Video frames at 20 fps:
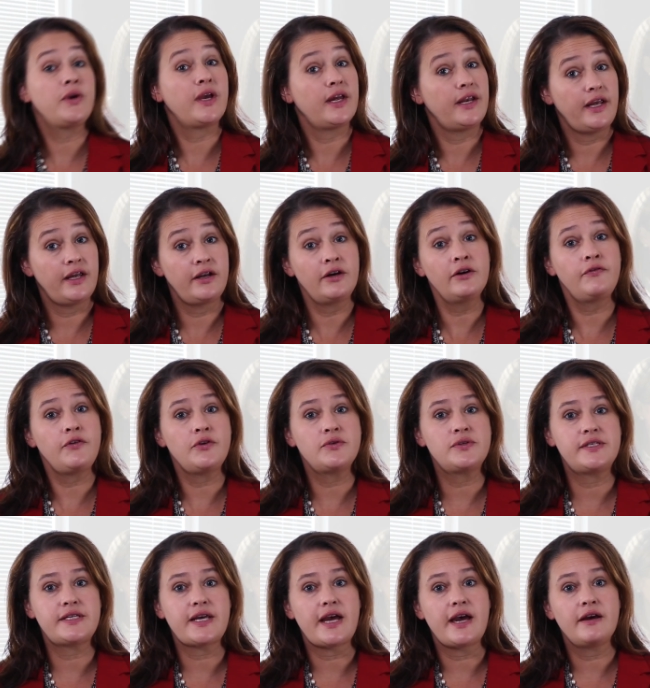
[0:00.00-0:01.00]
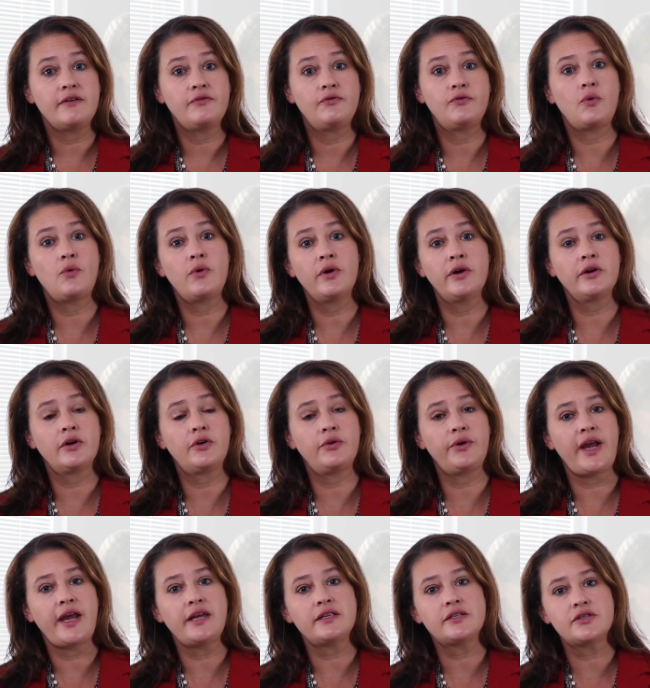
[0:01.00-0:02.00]
You can interview staff or
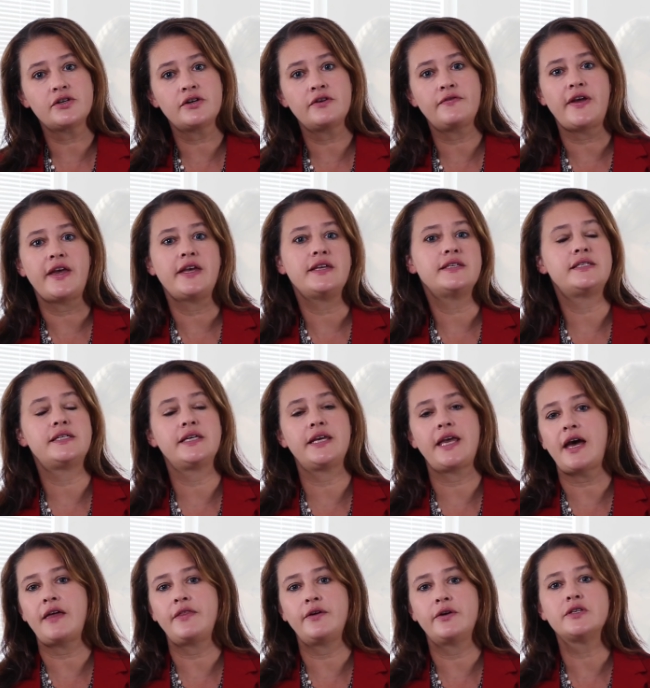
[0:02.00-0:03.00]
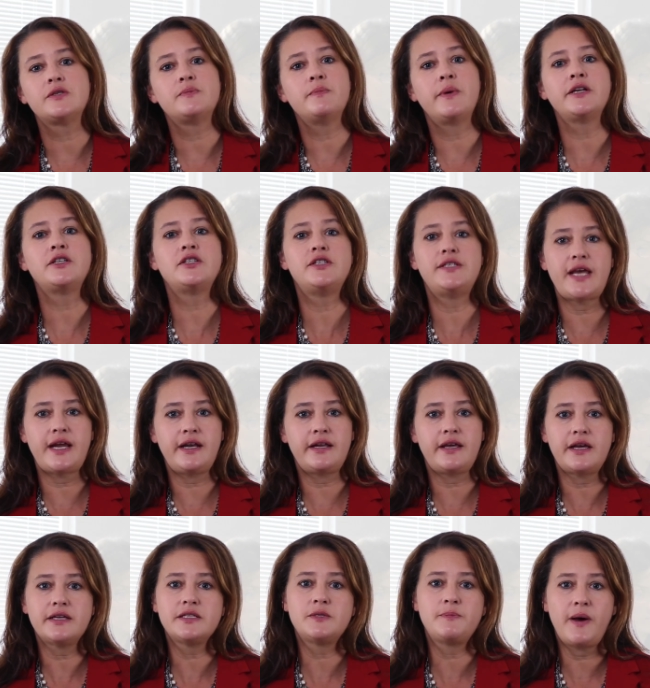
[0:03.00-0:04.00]
create surveys to gather as much
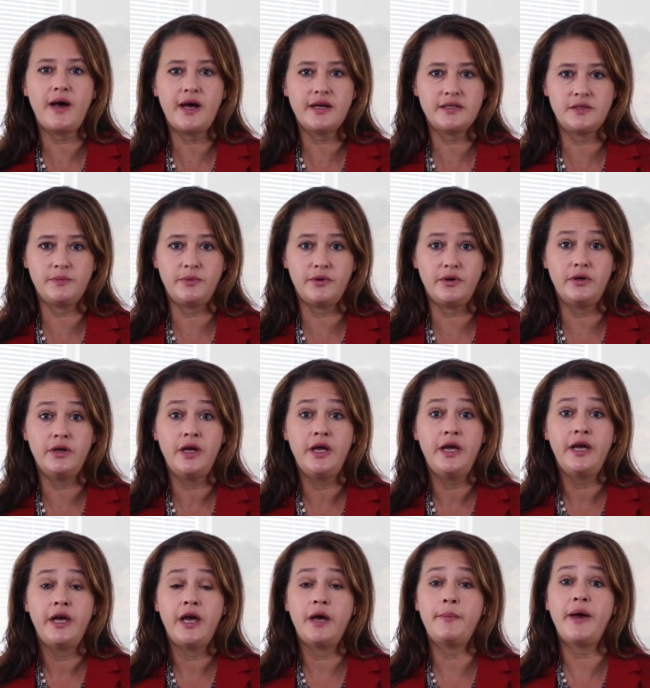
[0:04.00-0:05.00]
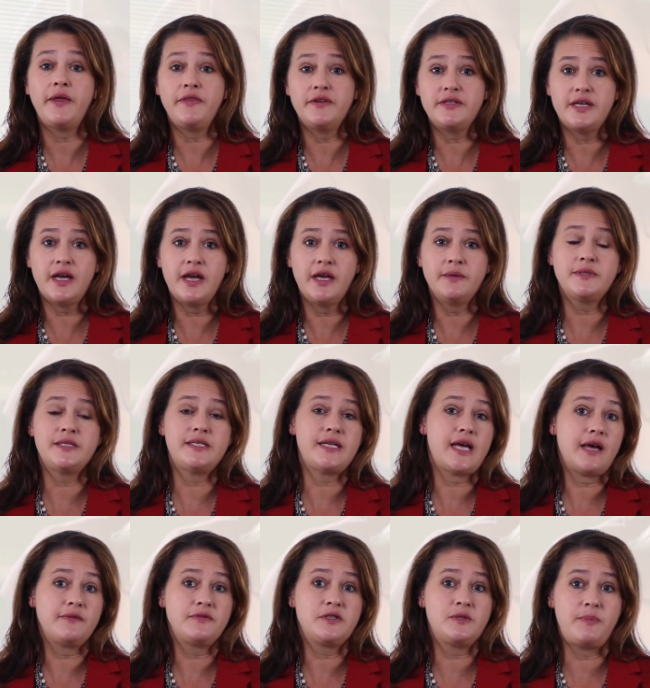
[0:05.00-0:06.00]
data as possible about the time
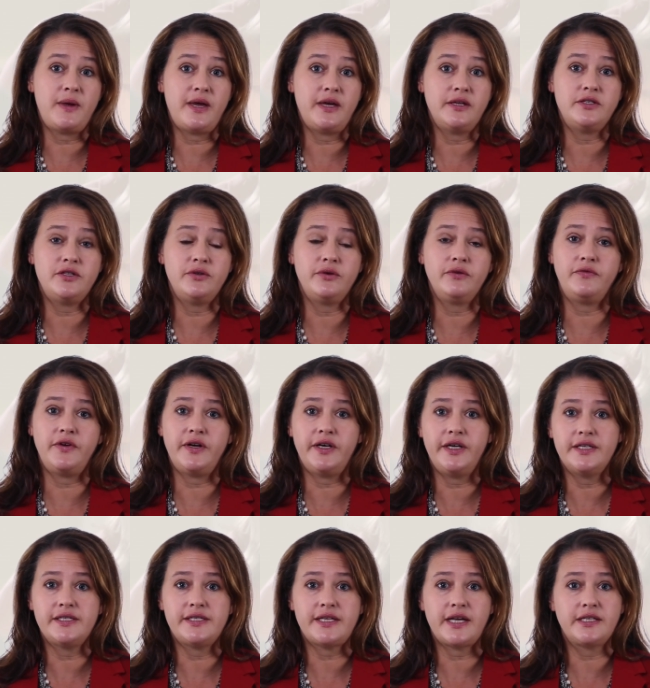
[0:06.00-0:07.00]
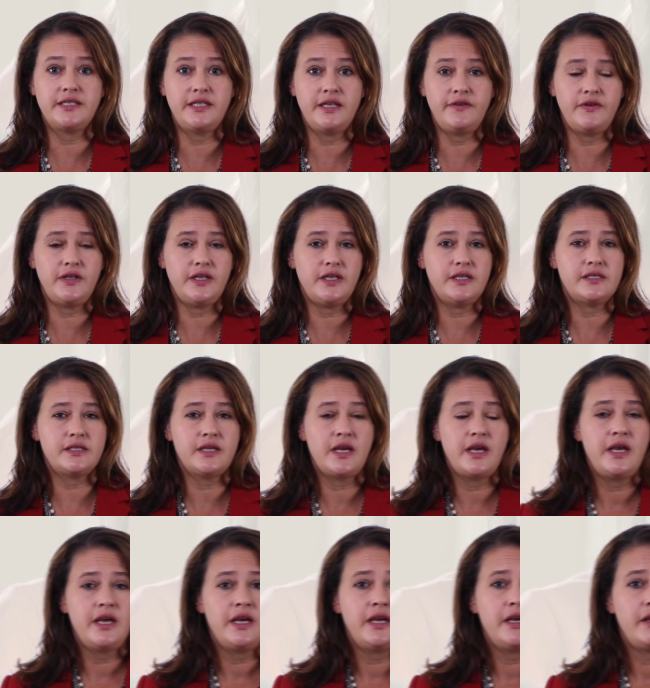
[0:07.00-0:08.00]
staff spend doing various activities.